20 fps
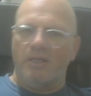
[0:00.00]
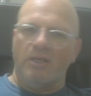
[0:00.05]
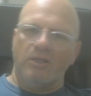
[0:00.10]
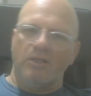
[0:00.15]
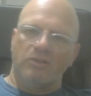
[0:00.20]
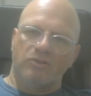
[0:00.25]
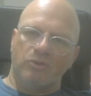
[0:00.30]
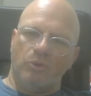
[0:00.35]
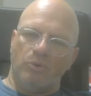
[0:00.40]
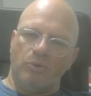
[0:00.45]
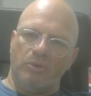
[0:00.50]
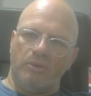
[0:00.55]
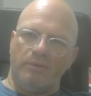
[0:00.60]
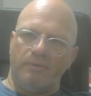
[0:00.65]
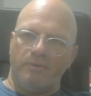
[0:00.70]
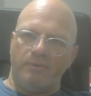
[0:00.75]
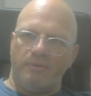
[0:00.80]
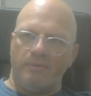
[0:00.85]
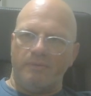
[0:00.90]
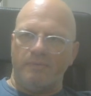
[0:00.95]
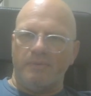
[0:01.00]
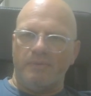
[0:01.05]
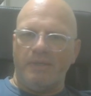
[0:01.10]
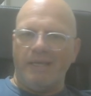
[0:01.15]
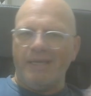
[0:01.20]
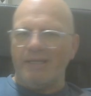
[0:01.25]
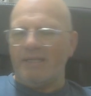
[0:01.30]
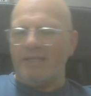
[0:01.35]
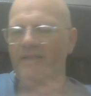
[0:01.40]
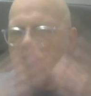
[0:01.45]
So
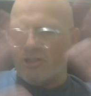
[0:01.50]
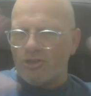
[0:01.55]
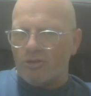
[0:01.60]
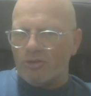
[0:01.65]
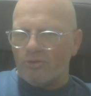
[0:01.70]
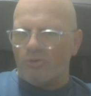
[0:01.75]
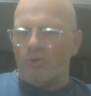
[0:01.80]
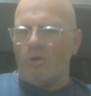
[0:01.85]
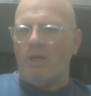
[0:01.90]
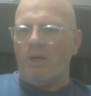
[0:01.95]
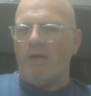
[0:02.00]
in addition to